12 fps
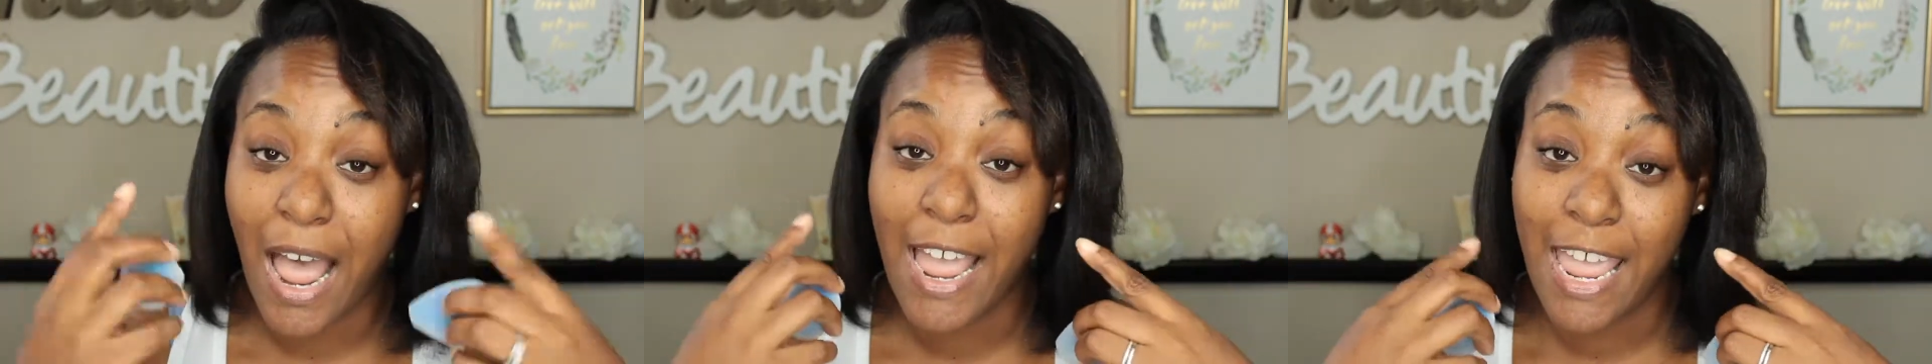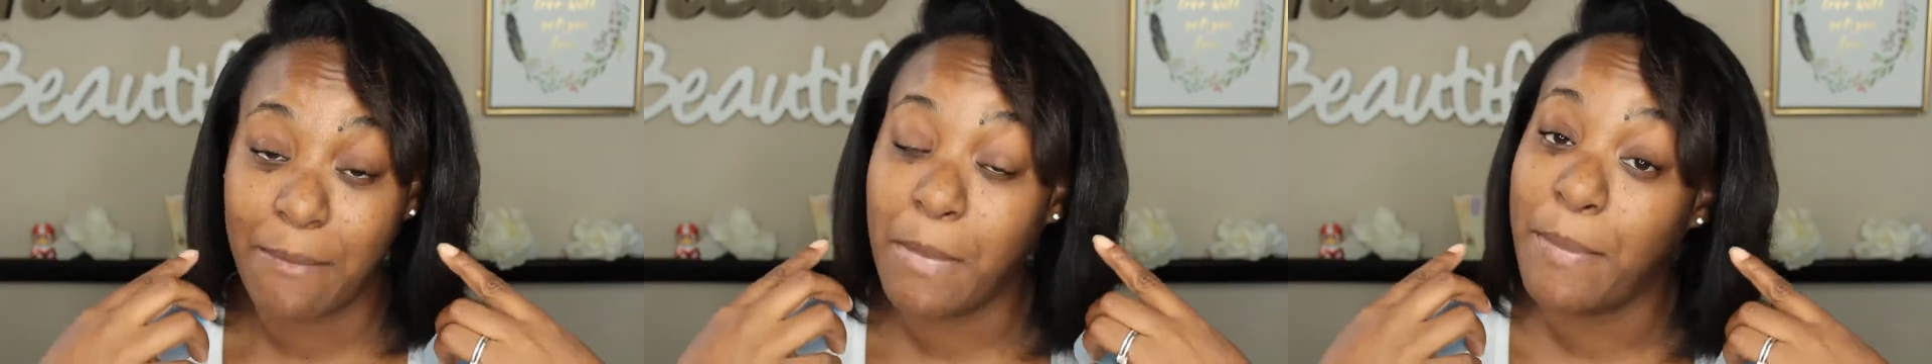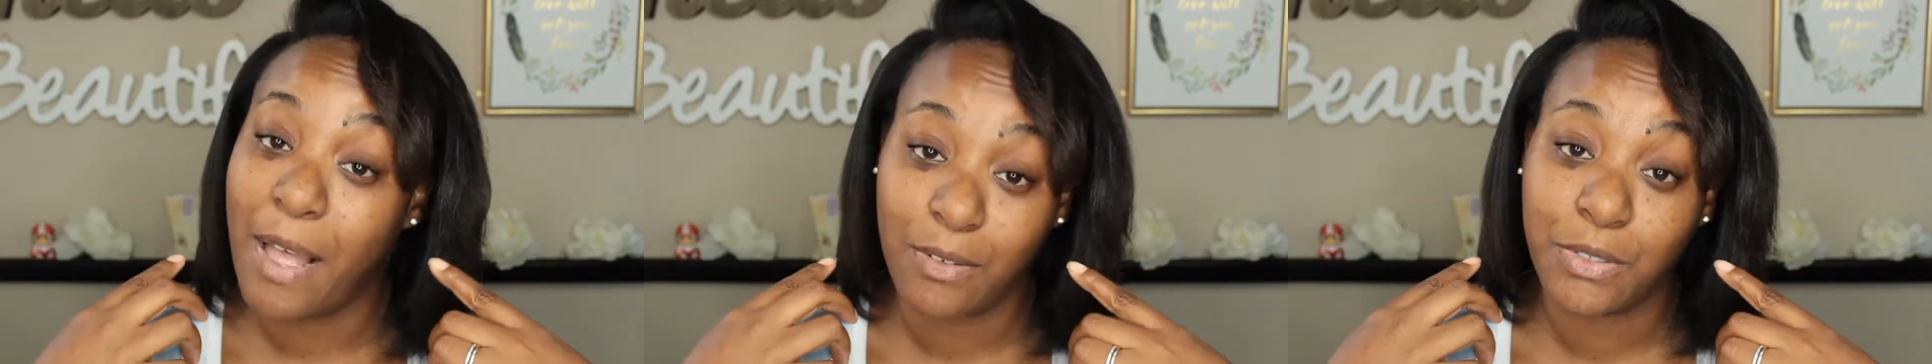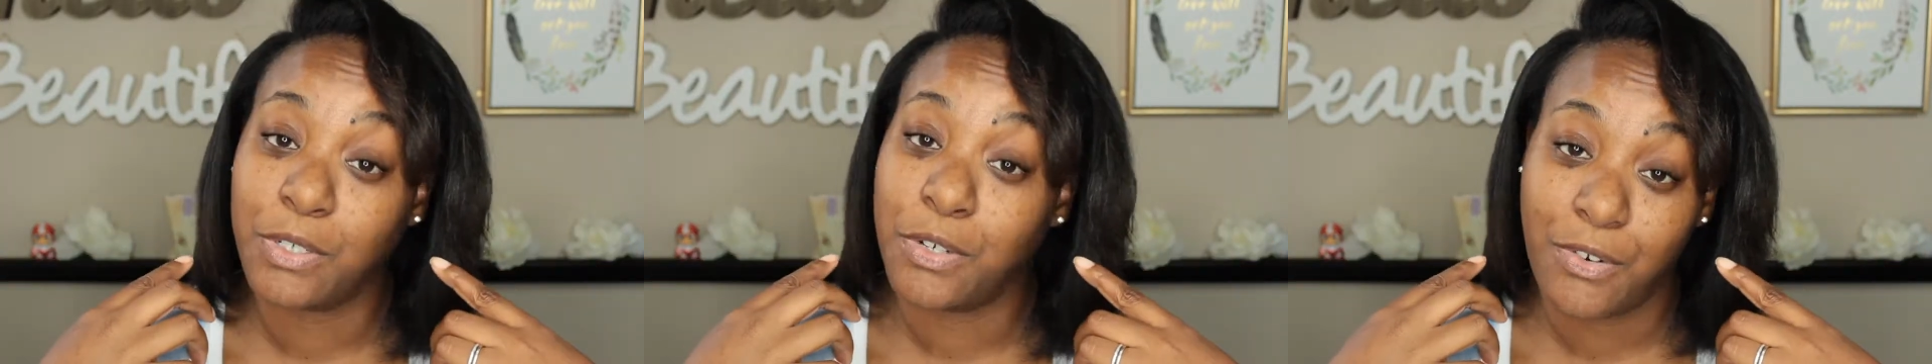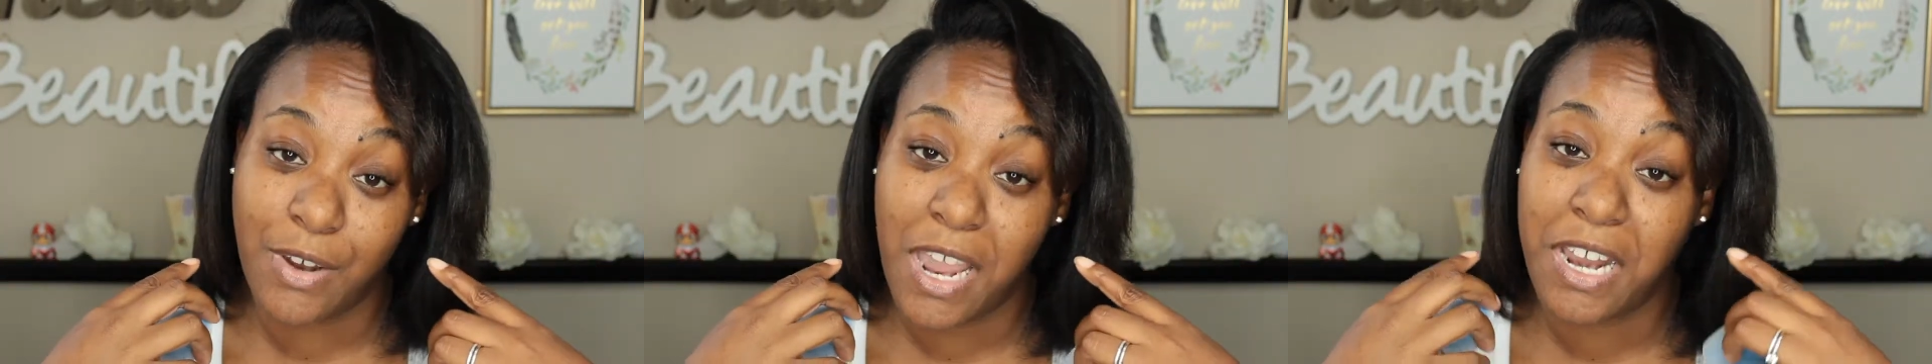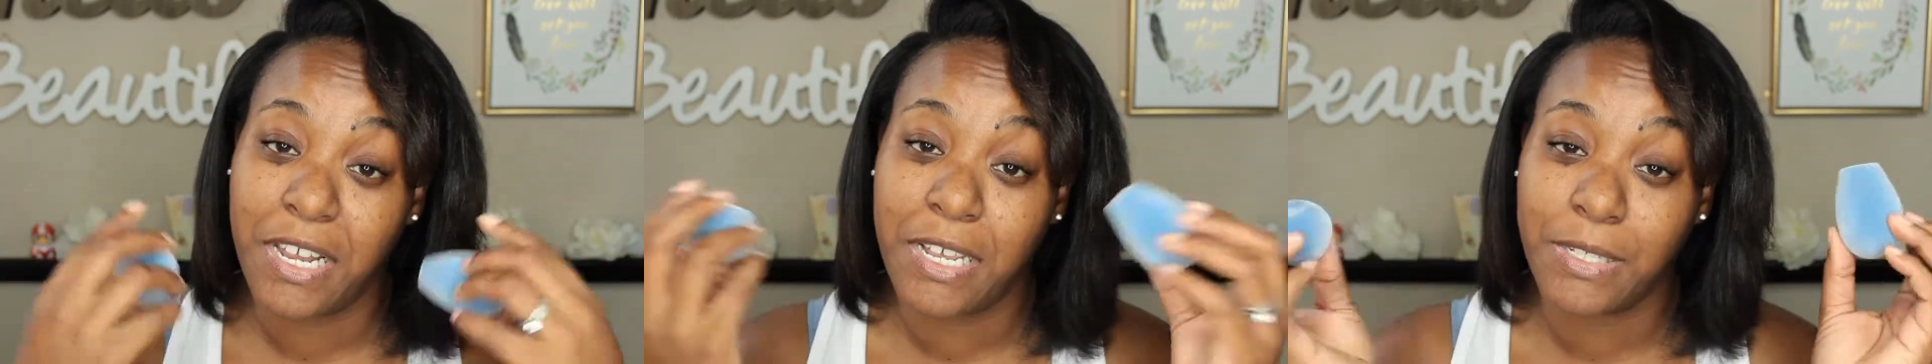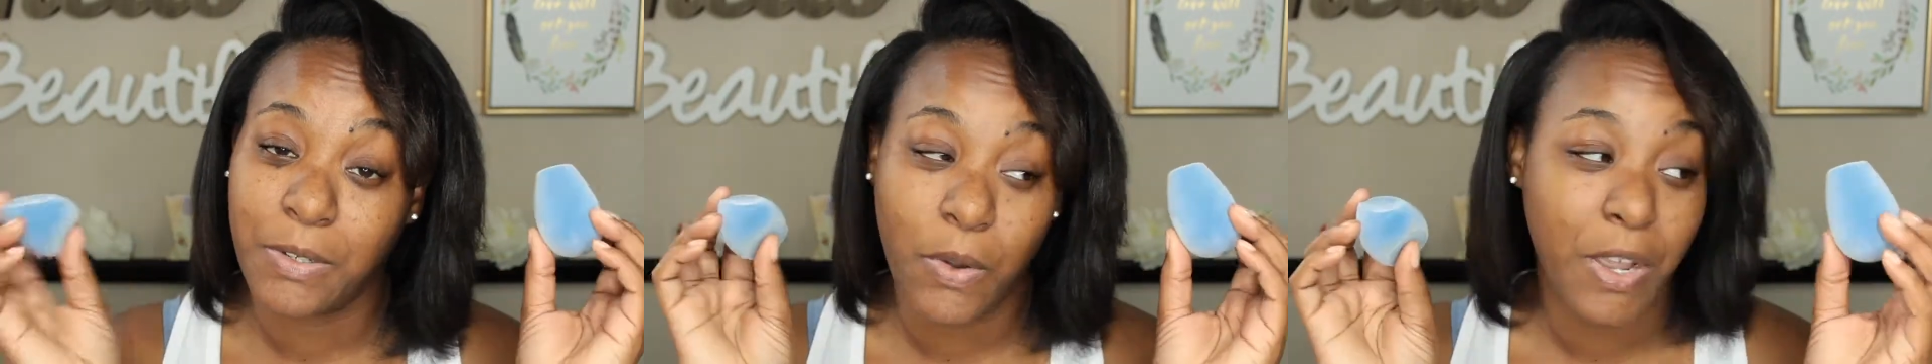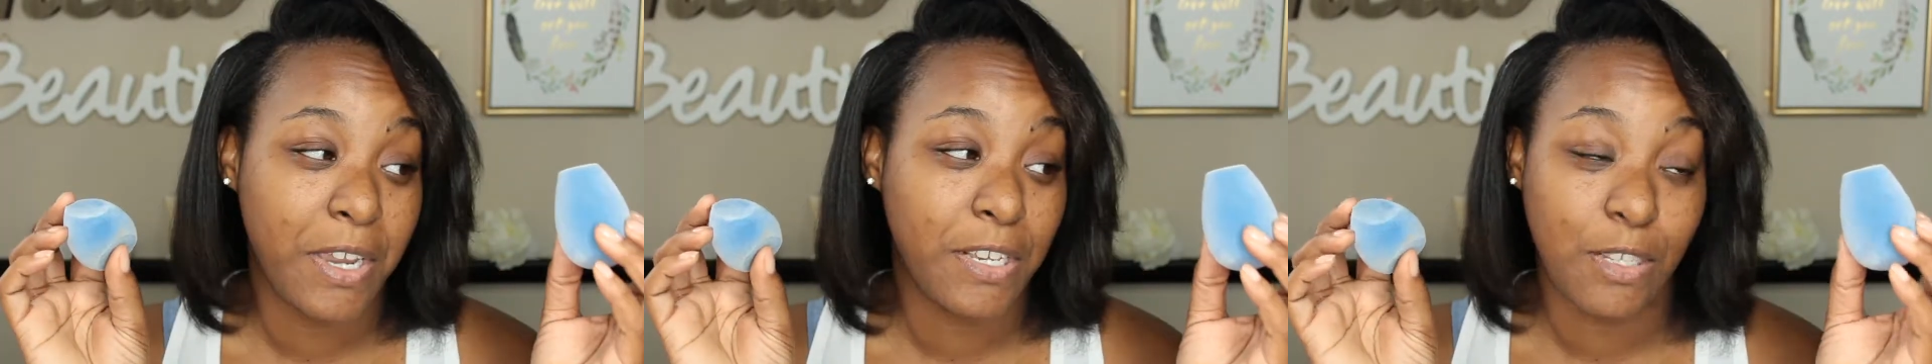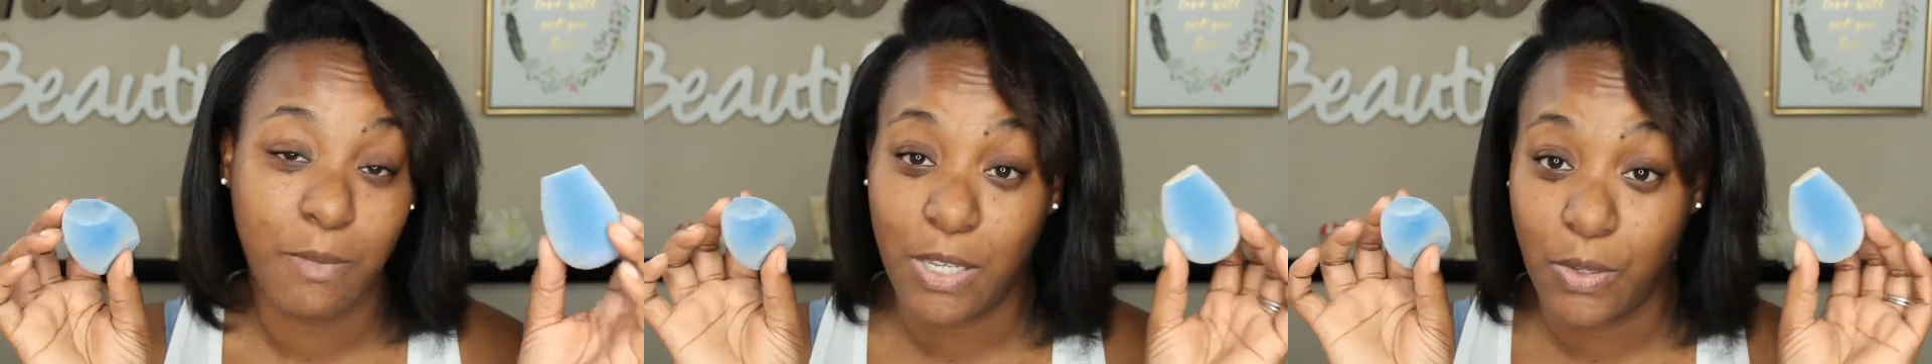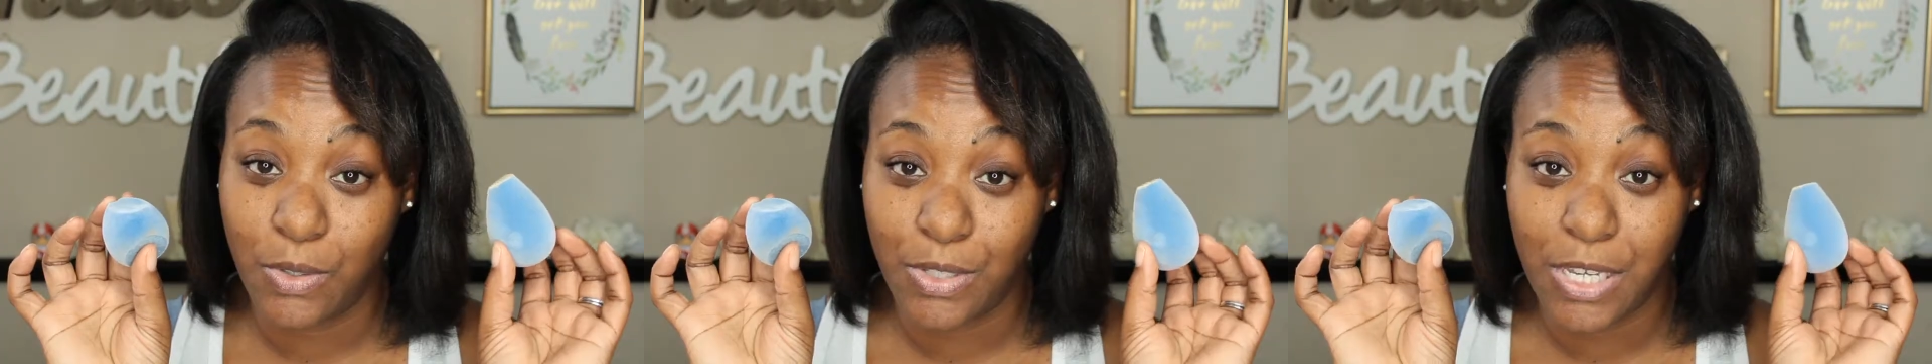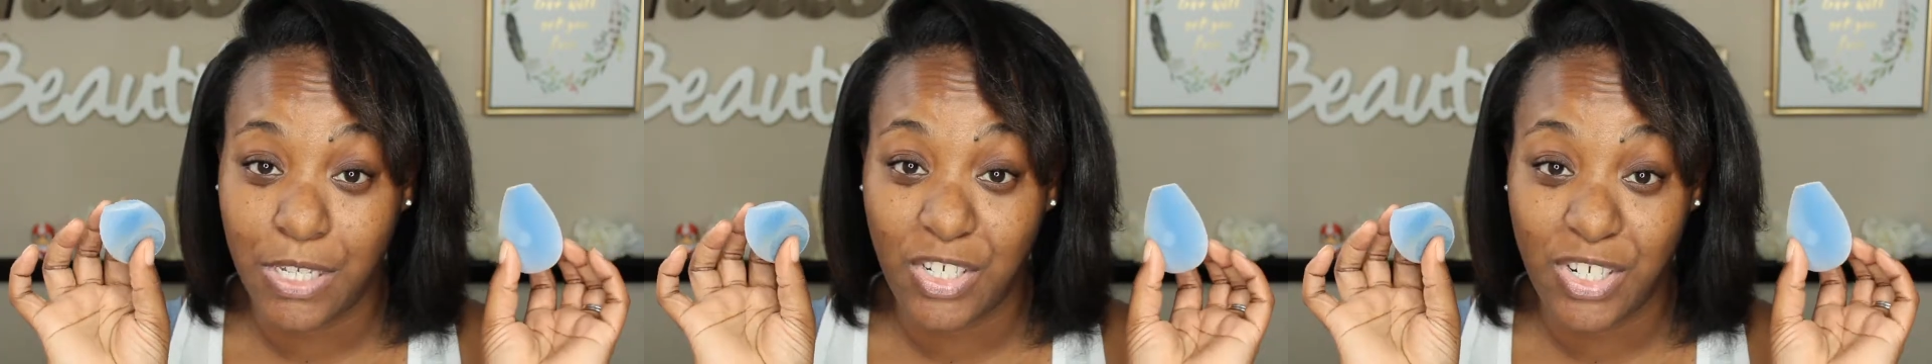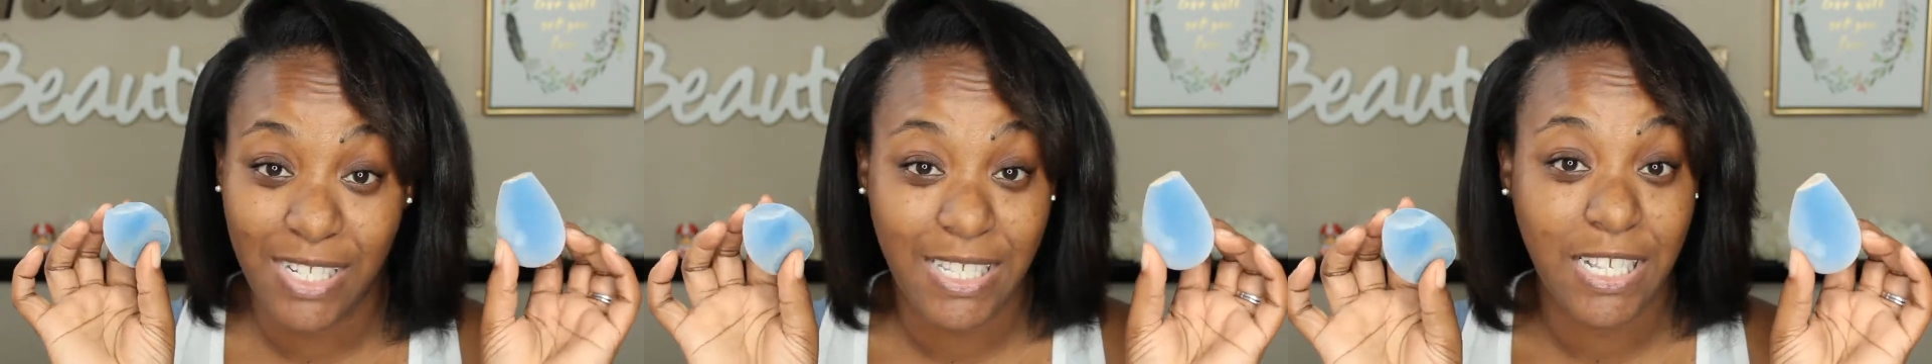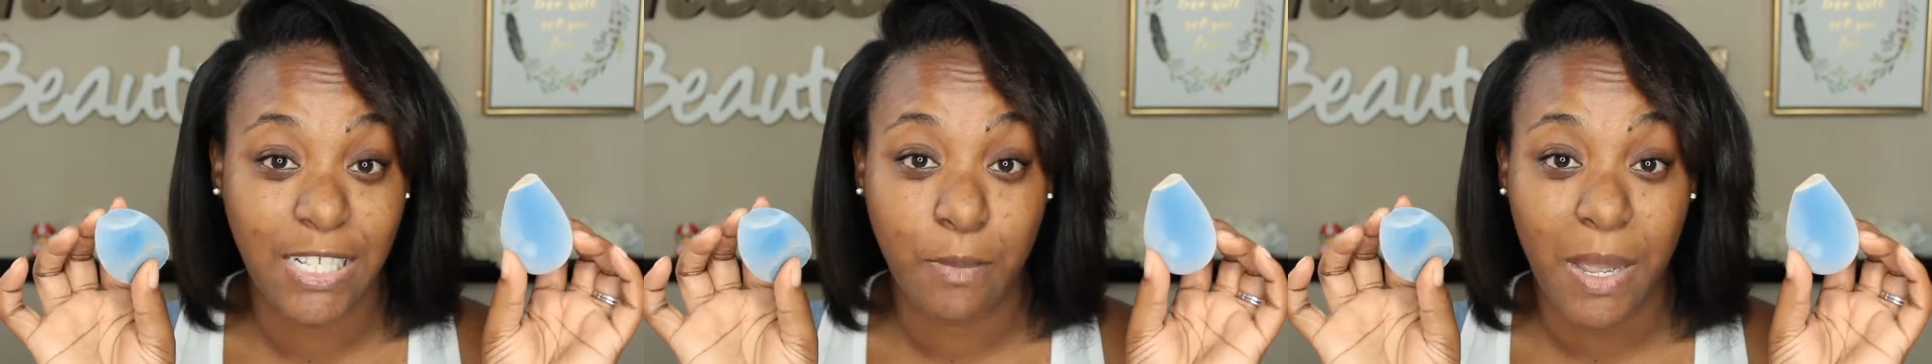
I am about to create is going to be using just these